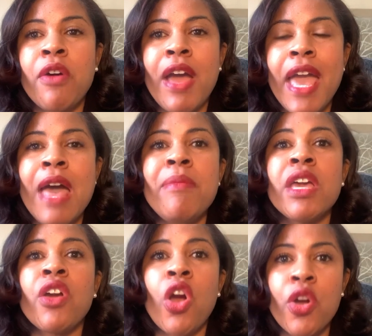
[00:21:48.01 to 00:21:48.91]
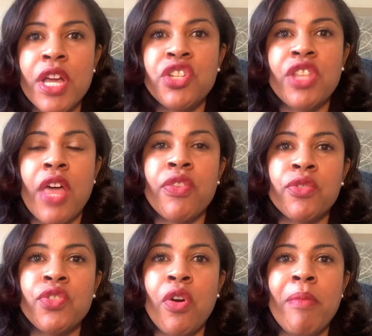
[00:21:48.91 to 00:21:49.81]
so I am encouraged that
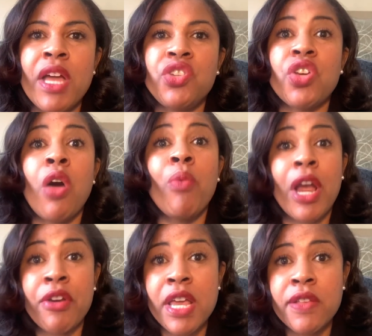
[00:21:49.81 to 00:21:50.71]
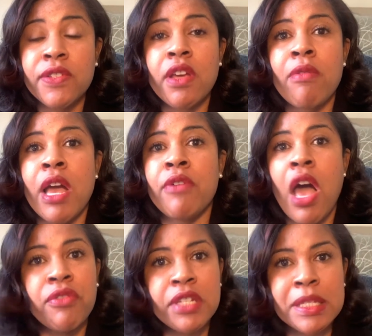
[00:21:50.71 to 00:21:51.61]
there's so much awareness around
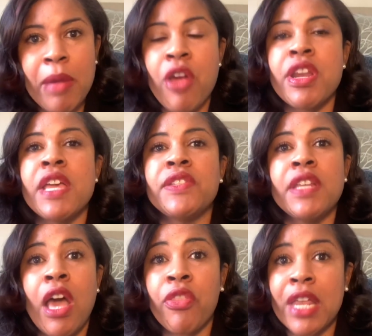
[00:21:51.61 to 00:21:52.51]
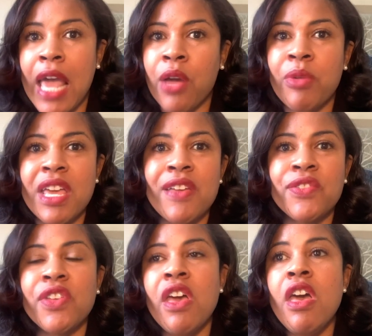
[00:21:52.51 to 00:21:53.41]
health disparities and health
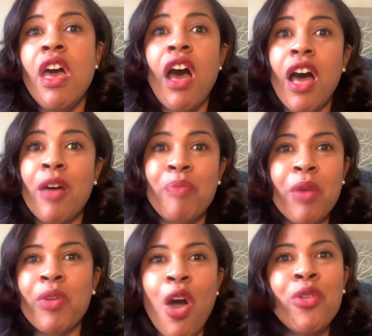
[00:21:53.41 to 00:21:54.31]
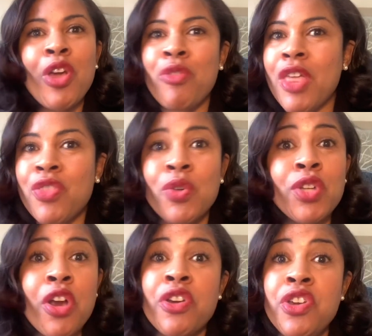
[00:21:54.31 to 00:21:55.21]
inequities. Uh, but we all know that those
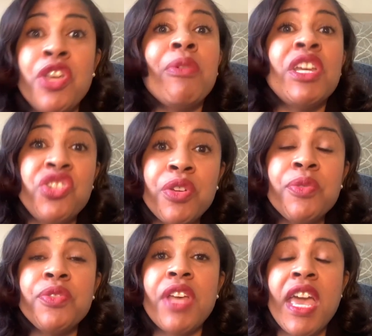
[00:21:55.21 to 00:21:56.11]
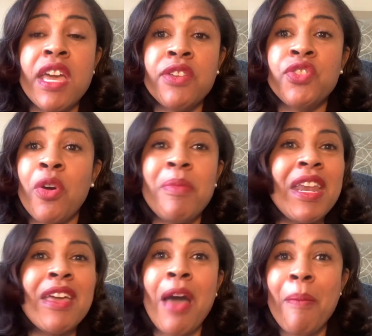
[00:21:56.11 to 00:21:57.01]
aren't new issues. And so
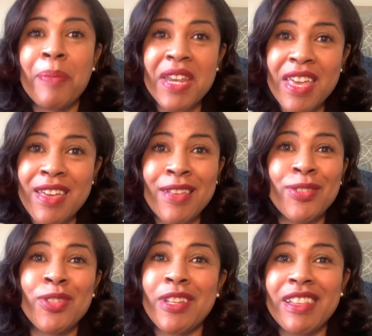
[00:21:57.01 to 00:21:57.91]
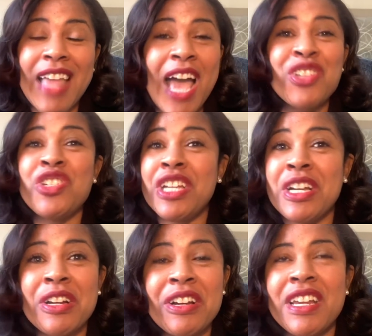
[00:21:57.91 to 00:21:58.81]
many companies last
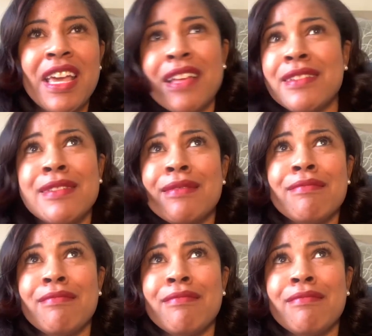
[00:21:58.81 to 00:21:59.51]
year, and I guess